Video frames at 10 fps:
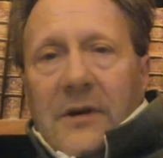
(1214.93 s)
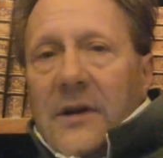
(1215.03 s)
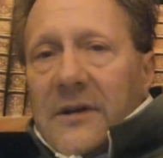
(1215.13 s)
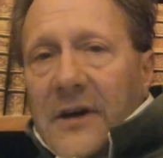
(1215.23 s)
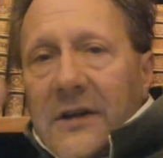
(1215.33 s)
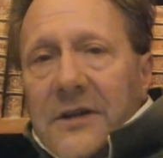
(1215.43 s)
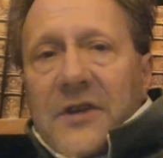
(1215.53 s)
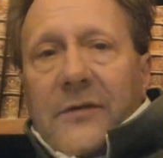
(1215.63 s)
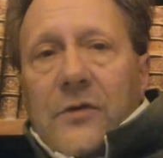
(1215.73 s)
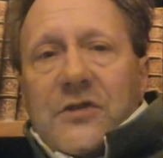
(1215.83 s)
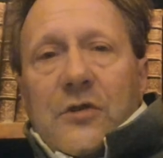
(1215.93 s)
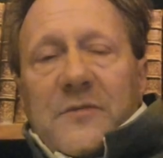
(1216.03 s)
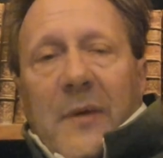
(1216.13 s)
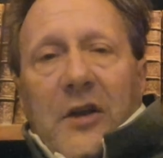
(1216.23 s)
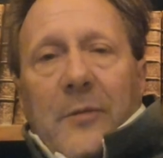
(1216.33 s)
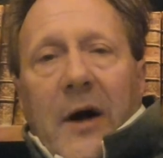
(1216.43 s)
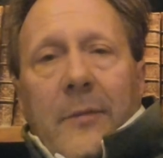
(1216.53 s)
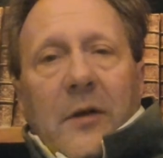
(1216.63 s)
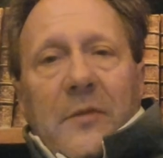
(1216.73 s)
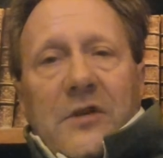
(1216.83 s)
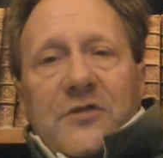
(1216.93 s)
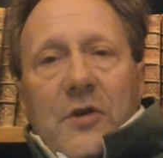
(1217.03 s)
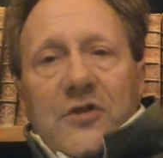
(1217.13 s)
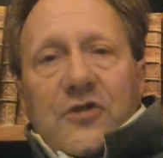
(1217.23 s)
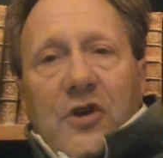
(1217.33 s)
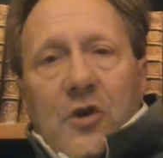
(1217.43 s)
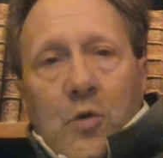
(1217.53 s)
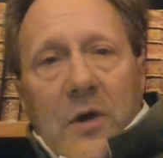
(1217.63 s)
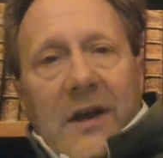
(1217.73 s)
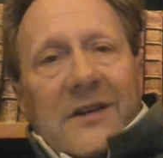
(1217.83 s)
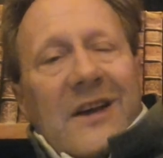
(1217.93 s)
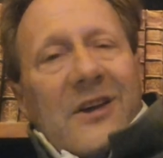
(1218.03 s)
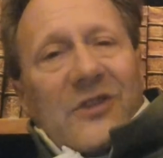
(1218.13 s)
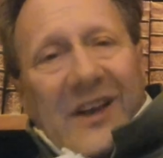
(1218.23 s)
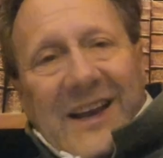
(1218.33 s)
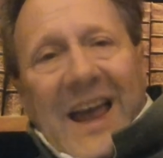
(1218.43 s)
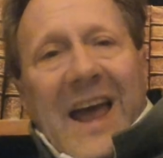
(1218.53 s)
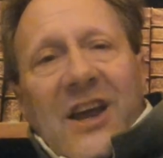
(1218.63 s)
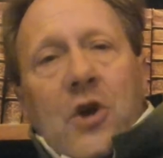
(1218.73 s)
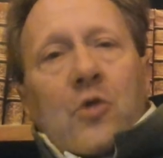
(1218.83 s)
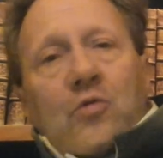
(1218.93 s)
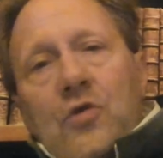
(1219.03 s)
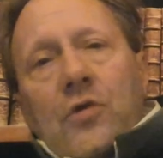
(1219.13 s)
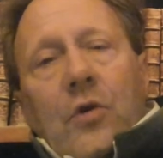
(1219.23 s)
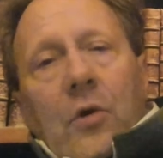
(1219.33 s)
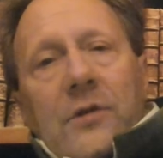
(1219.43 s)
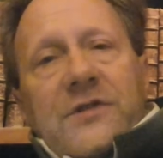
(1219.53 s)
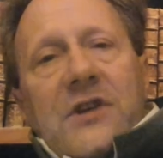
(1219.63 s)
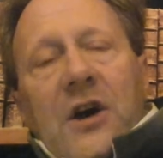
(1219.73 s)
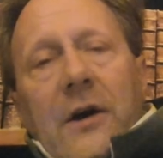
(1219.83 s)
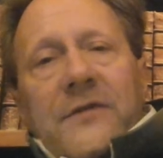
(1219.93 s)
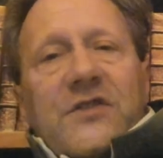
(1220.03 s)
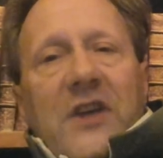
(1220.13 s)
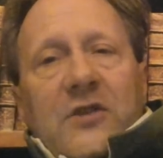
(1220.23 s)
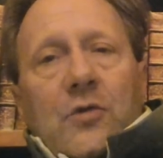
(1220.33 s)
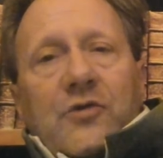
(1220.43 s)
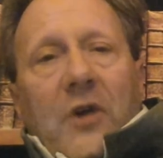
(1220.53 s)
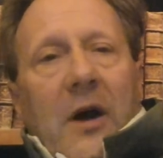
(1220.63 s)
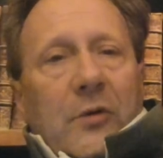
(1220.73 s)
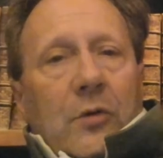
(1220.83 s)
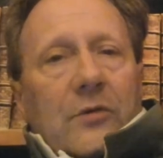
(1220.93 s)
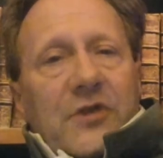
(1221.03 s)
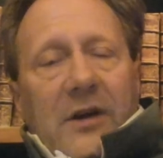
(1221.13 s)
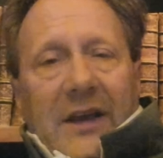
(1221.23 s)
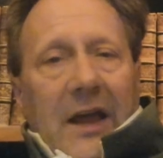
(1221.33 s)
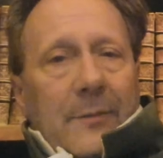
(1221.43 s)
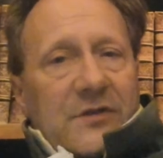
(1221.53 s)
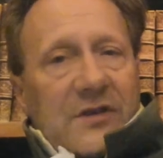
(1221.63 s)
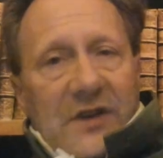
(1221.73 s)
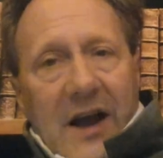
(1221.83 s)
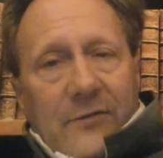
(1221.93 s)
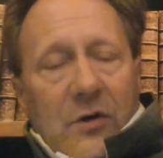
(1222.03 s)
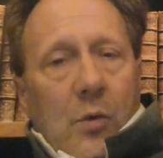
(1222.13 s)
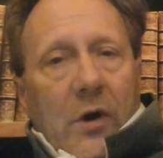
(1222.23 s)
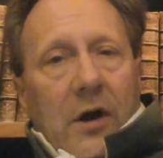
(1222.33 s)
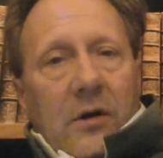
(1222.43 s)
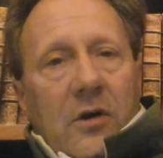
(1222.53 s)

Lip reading: Title VII is used by the Obama administration to create the kangaroo courts of sexual tribunals on campuses everywhere,